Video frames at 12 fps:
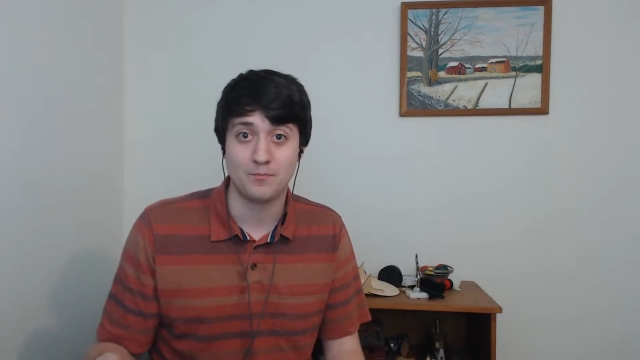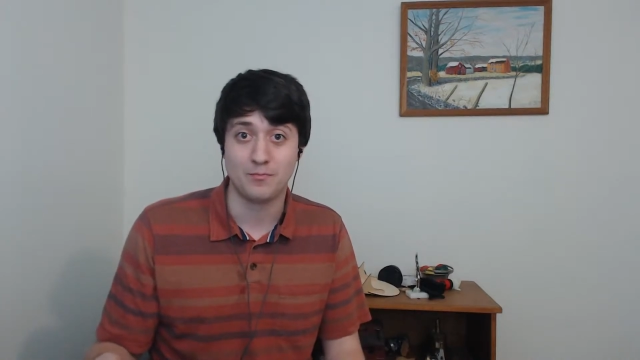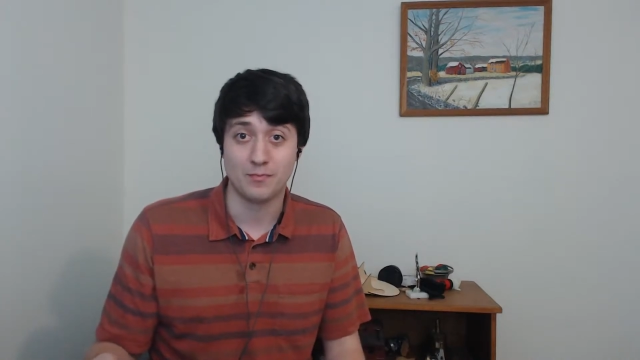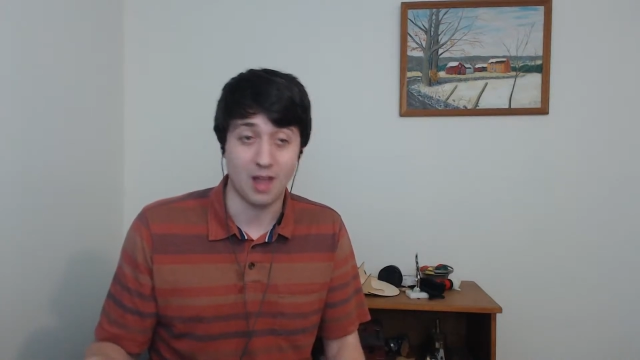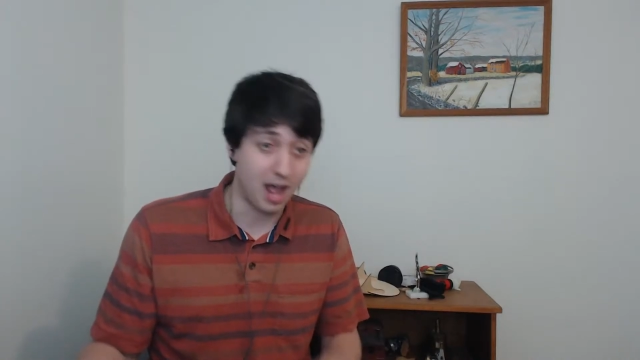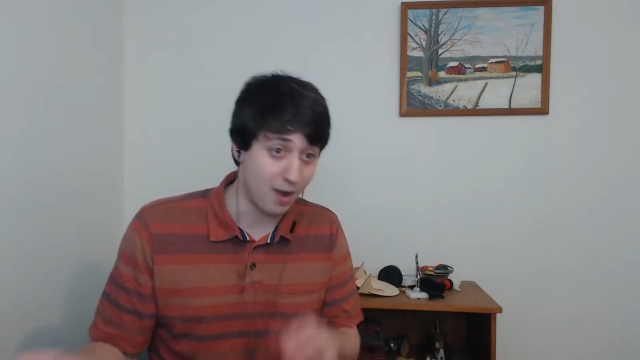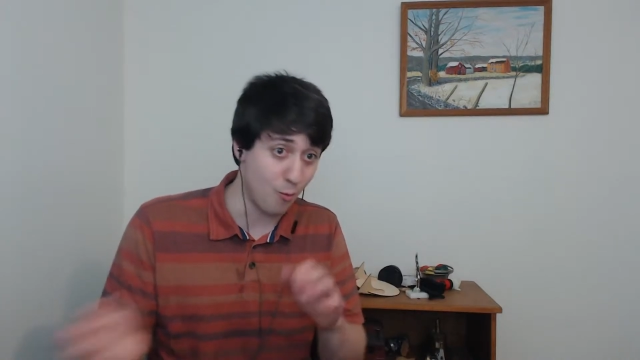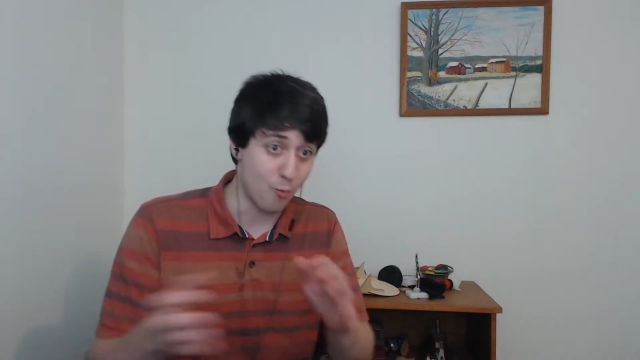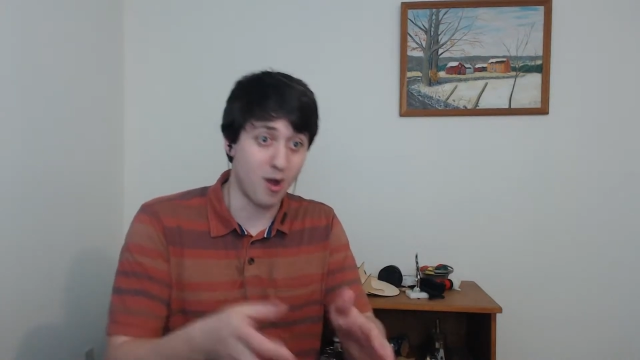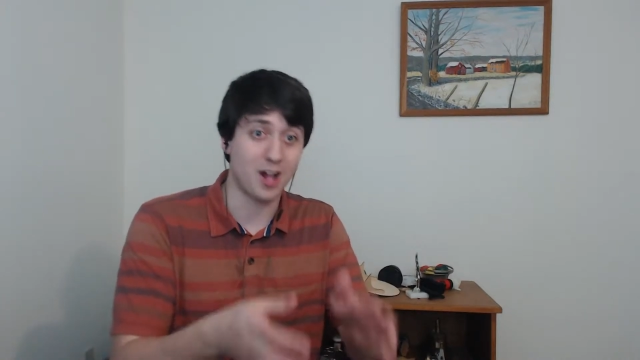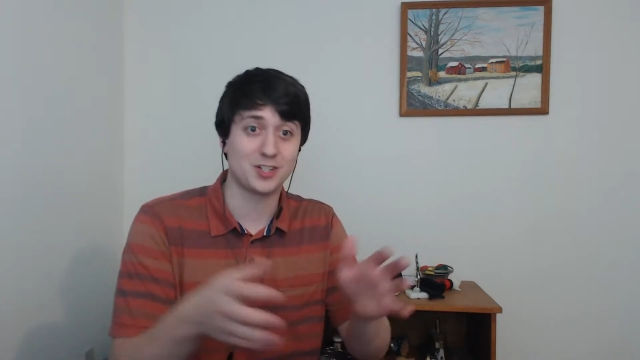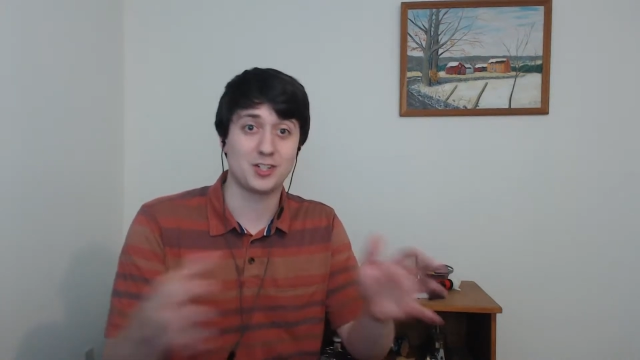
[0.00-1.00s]
I
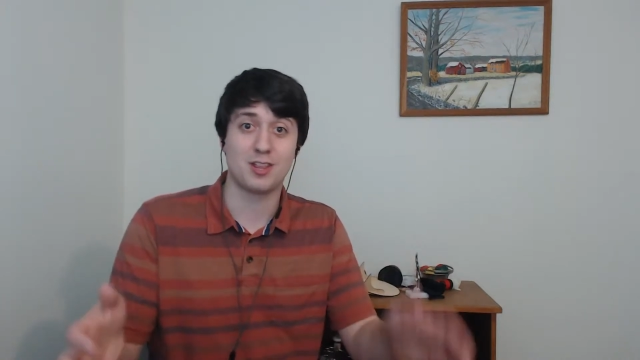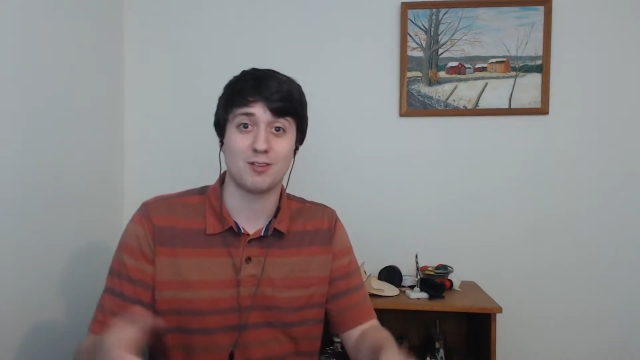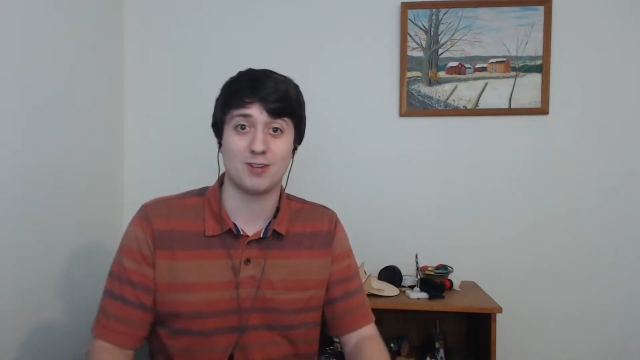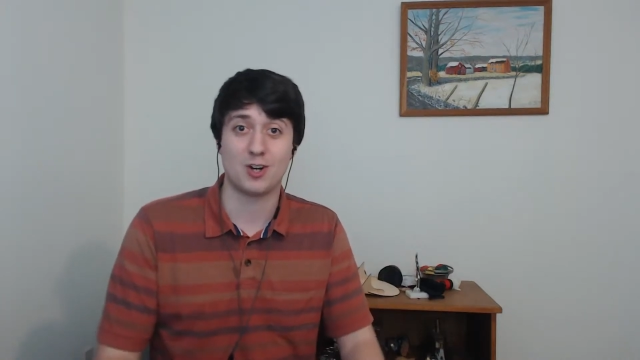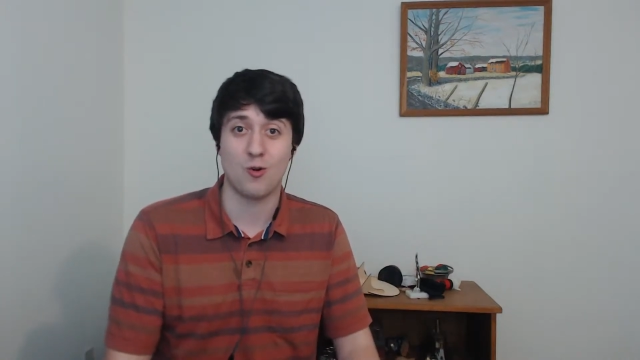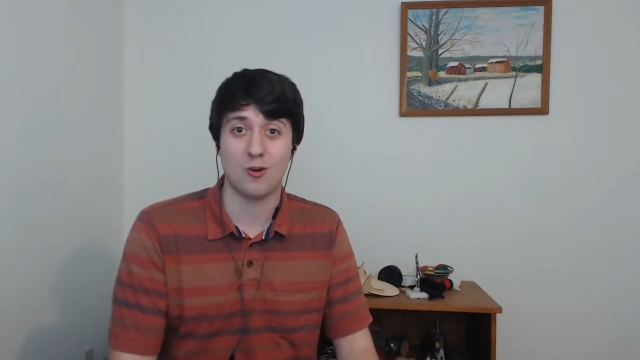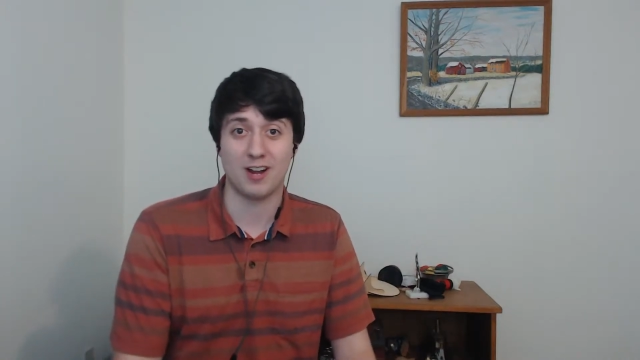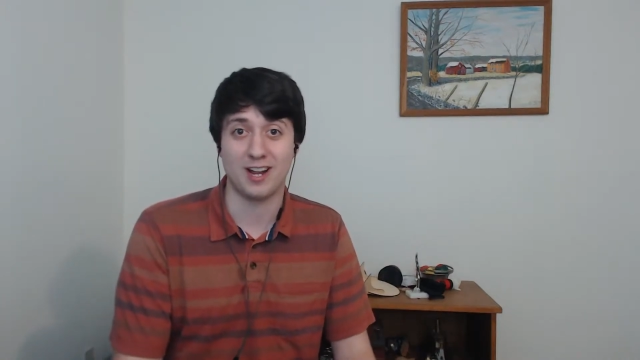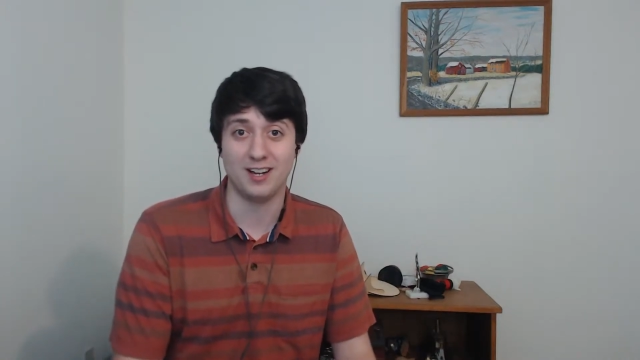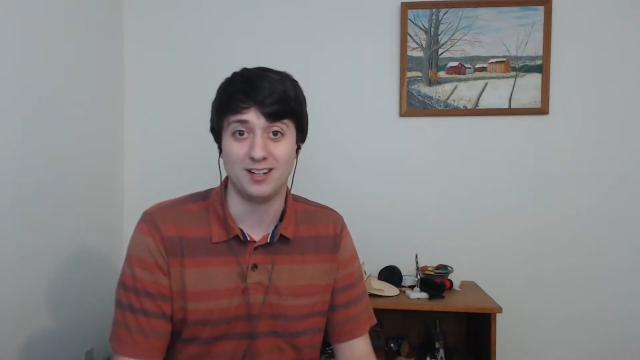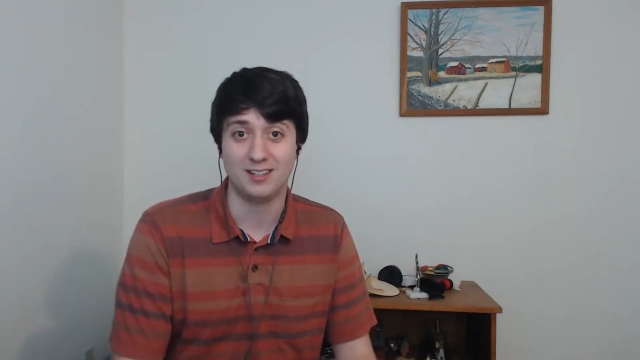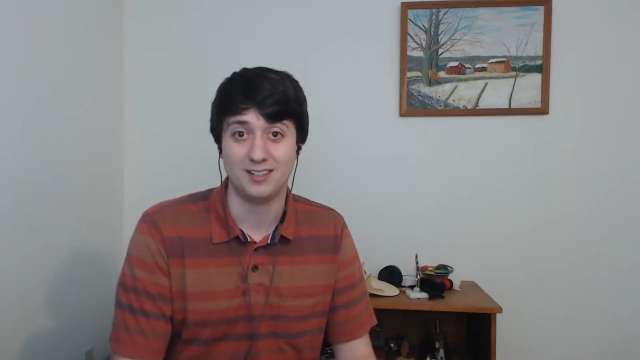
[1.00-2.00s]
watched the
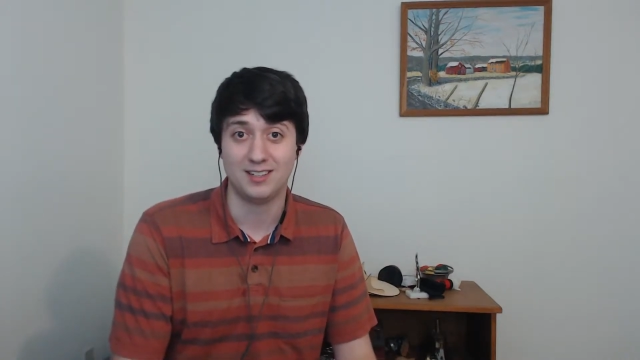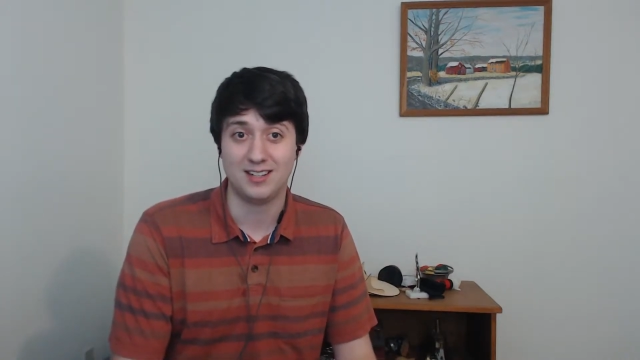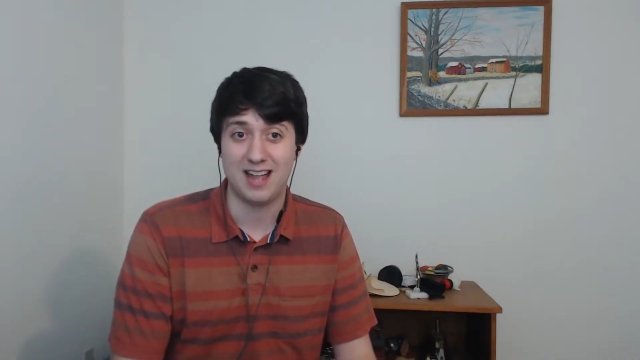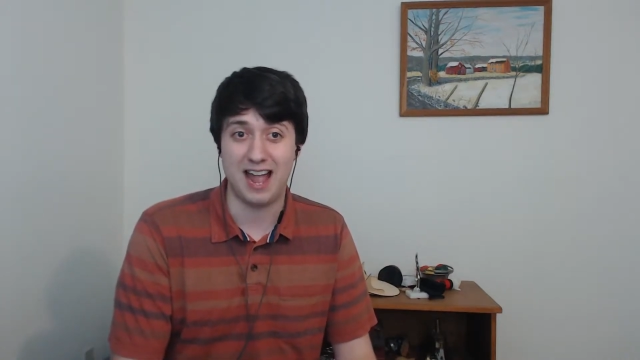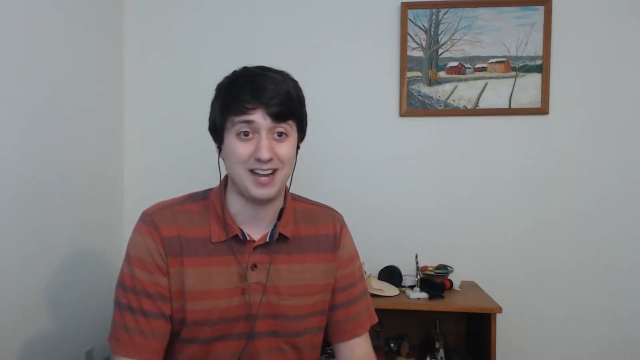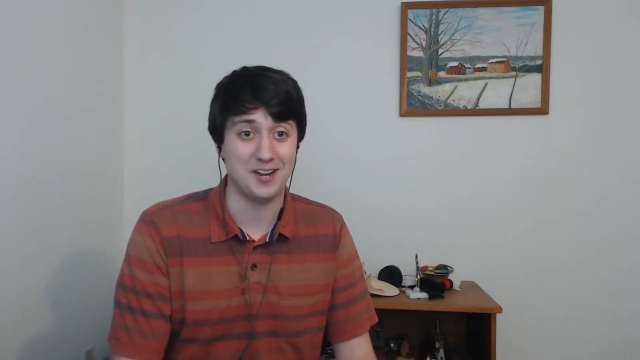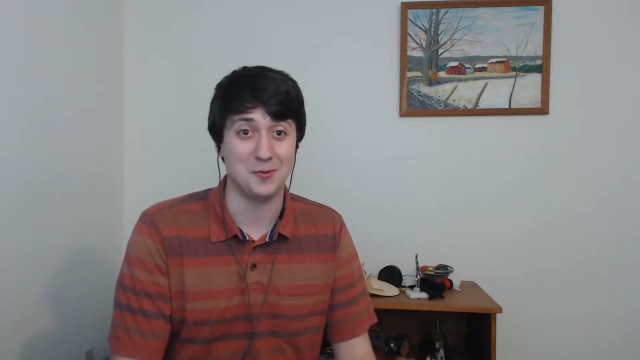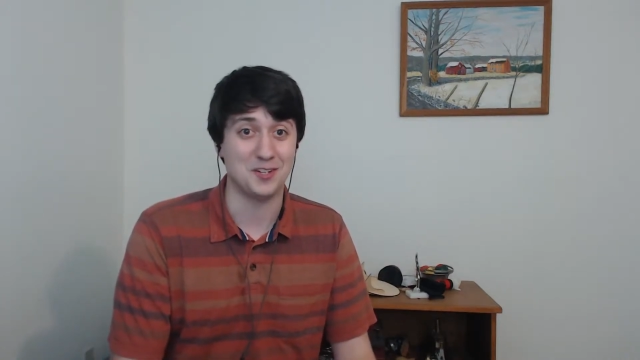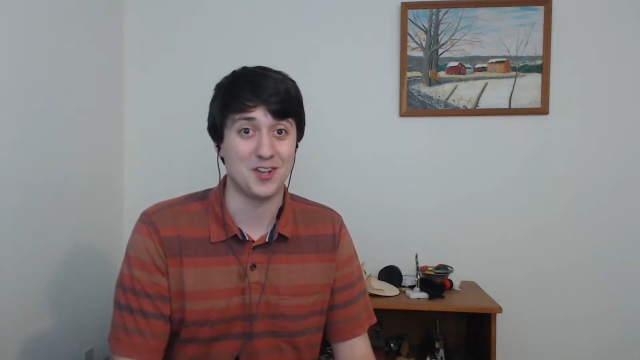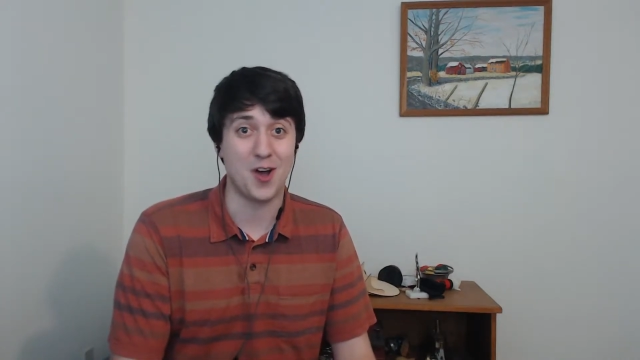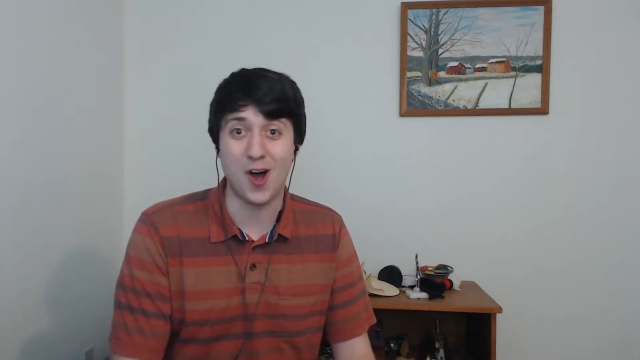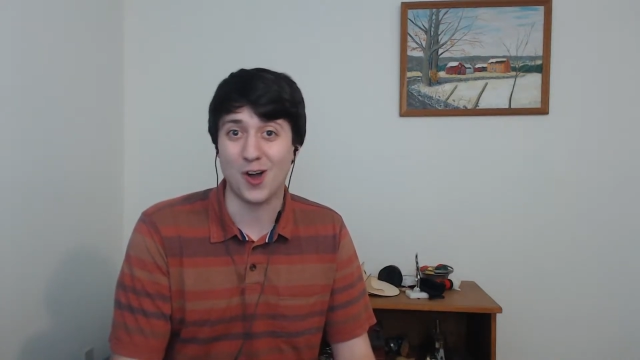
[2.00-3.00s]
recording and it
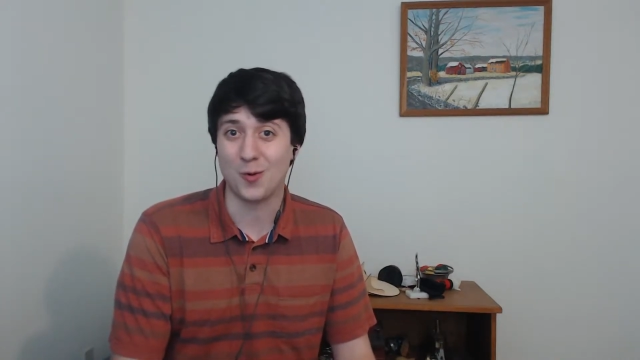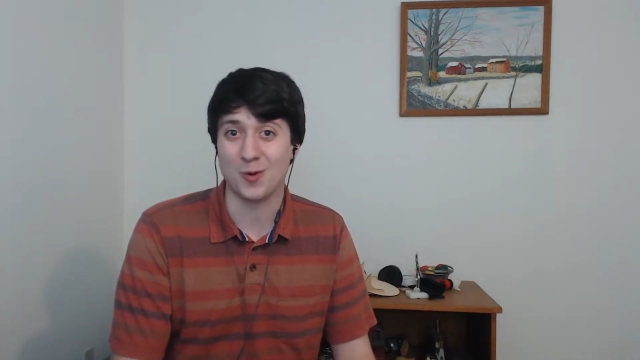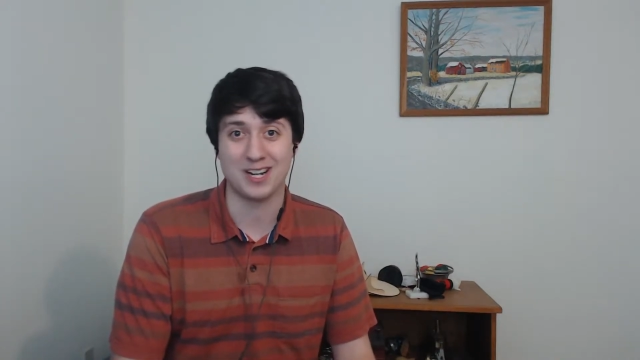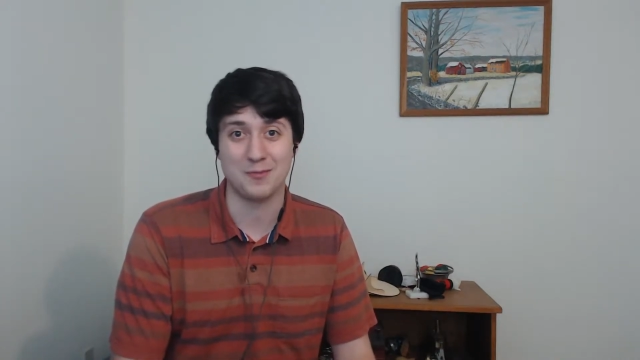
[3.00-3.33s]
was awkward,